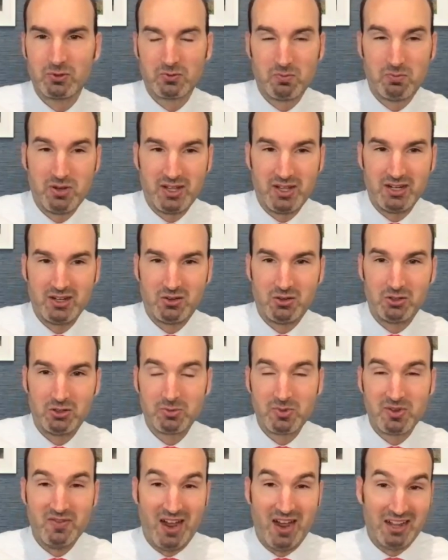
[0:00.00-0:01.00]
but
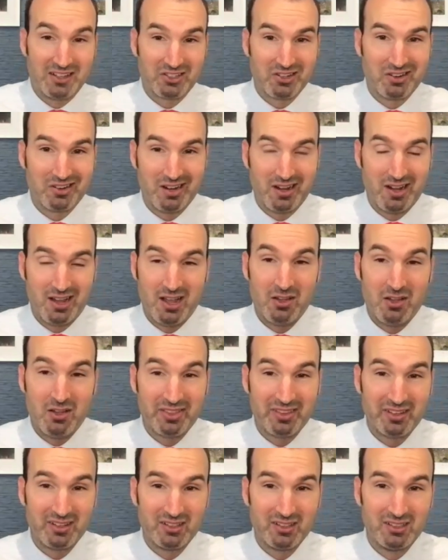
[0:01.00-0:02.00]
ultimately vascular
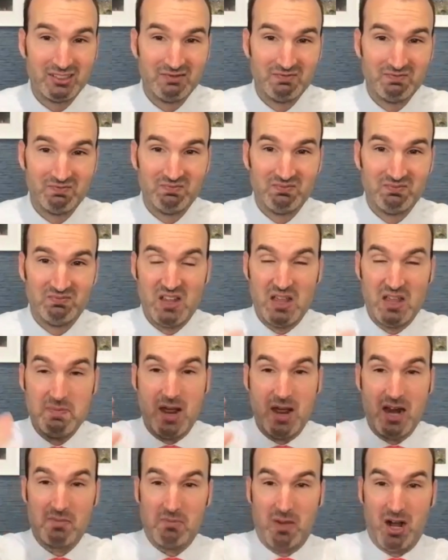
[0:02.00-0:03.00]
health and
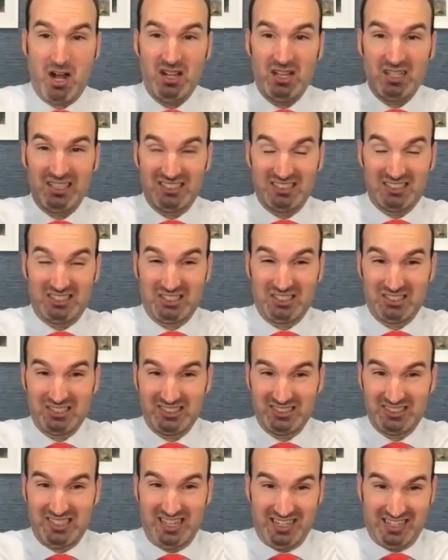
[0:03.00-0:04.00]
metabolics,
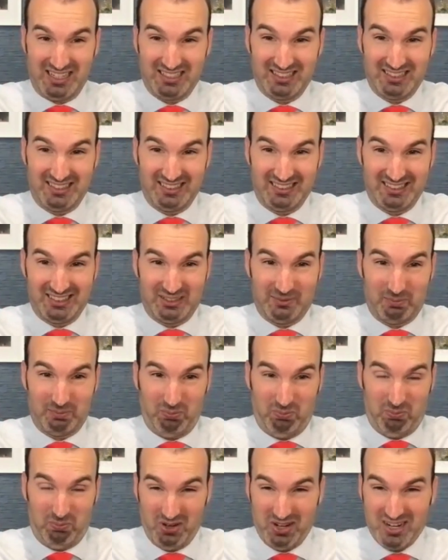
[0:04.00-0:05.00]
like it's
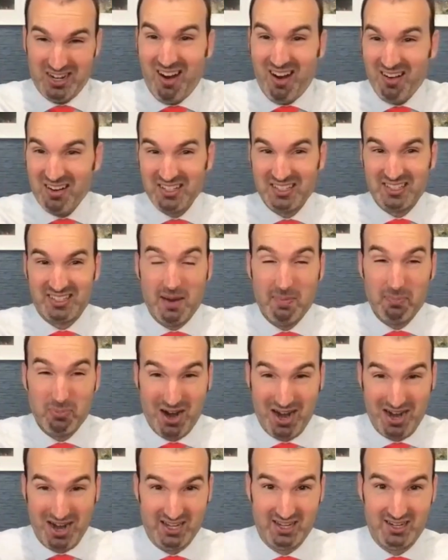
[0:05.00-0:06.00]
pretty hard to
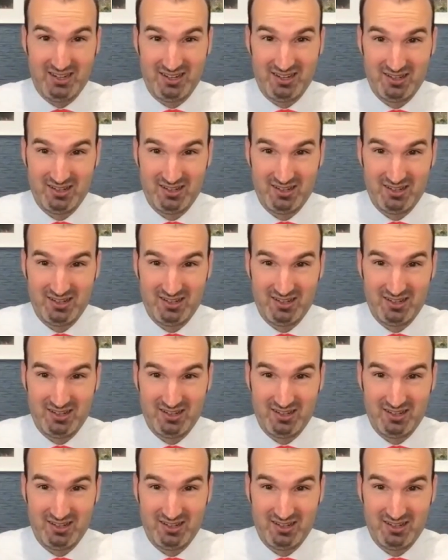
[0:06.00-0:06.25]
separate it.